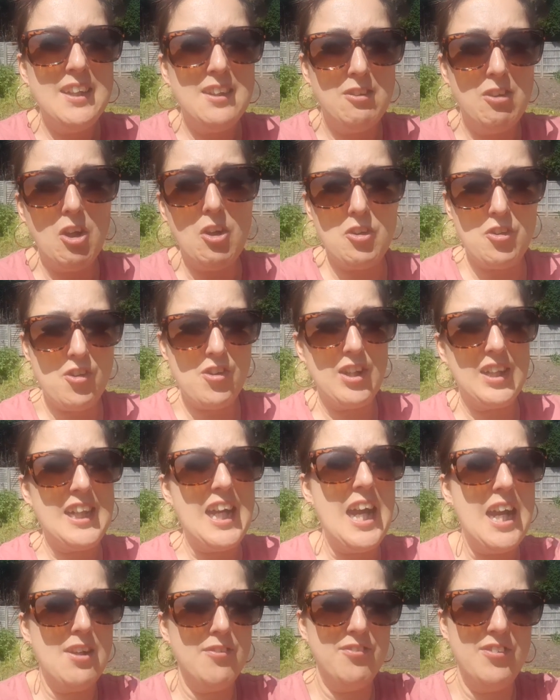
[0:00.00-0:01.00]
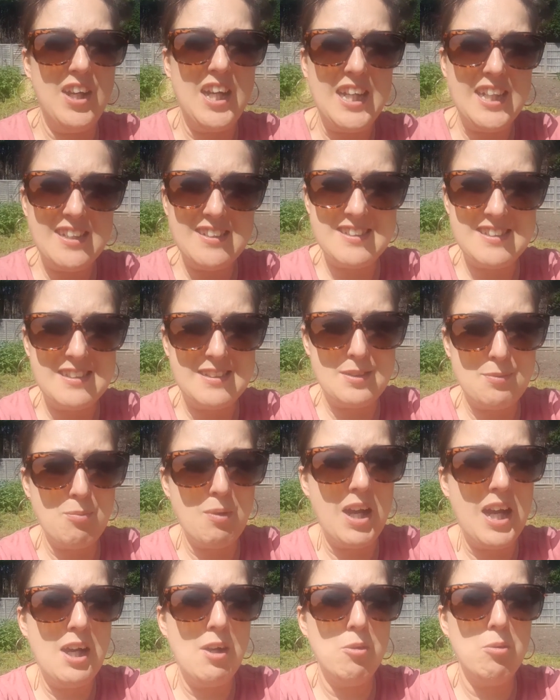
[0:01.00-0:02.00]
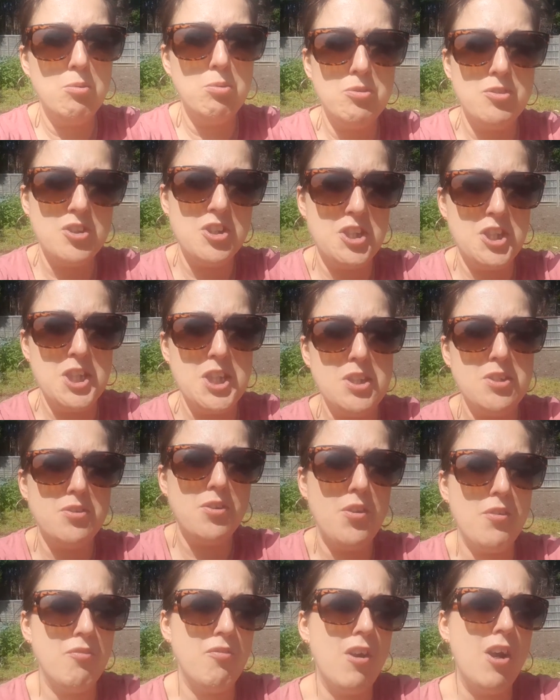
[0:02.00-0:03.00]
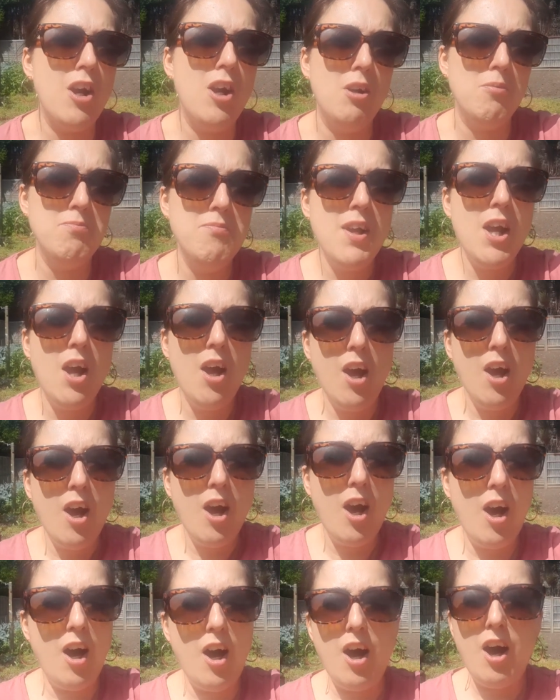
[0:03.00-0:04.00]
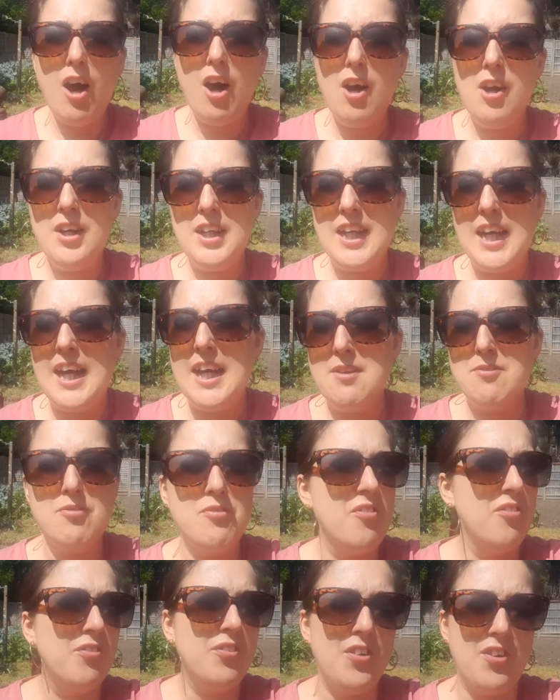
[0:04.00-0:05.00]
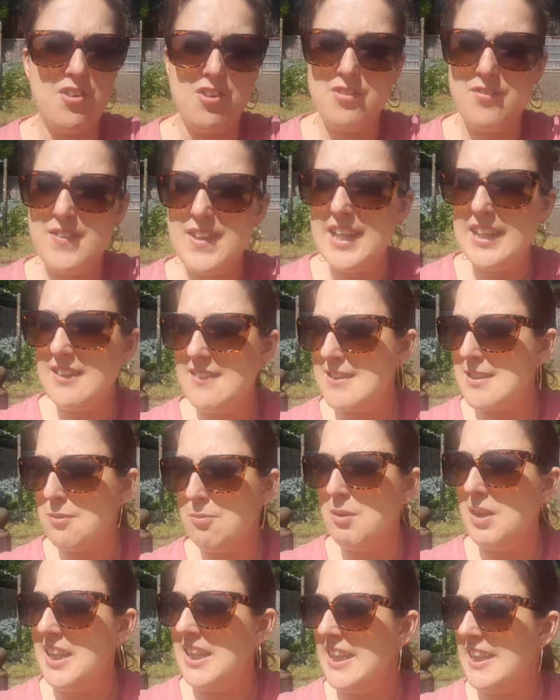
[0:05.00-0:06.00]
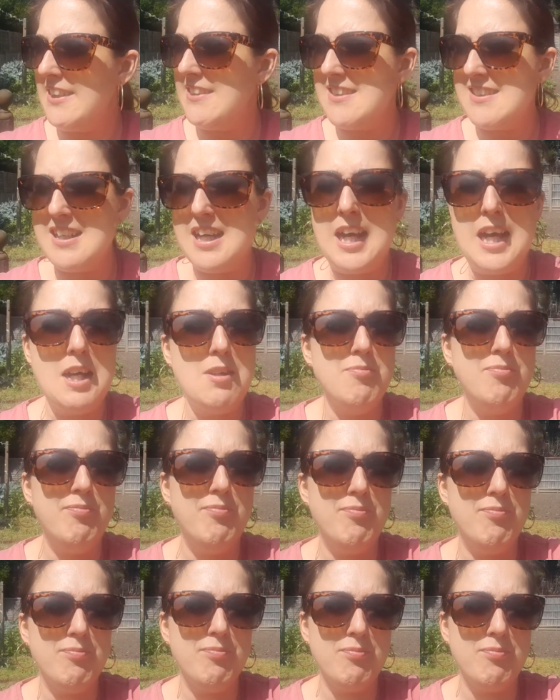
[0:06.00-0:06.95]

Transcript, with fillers: lots of cafes as well to choose from I uh, for something to eat um,